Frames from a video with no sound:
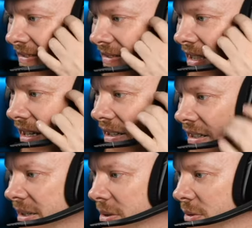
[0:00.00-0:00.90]
Uh,
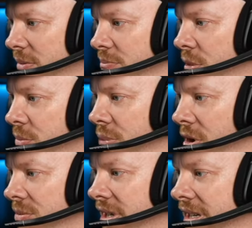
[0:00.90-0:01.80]
Bug
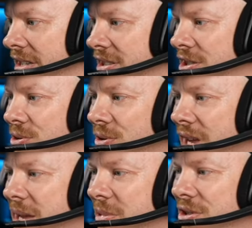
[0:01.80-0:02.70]
Bob's. Okay, so you saw that
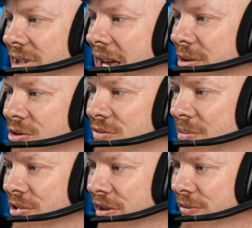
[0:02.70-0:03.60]
image on Laowa's
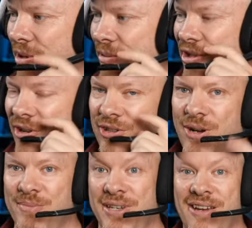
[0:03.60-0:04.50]
website. You thought it was
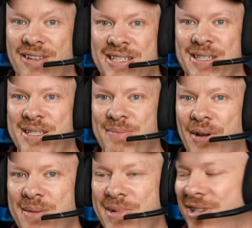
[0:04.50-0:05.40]
Com. No, it's it's my
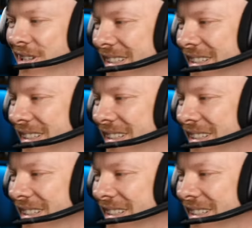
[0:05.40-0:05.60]
image.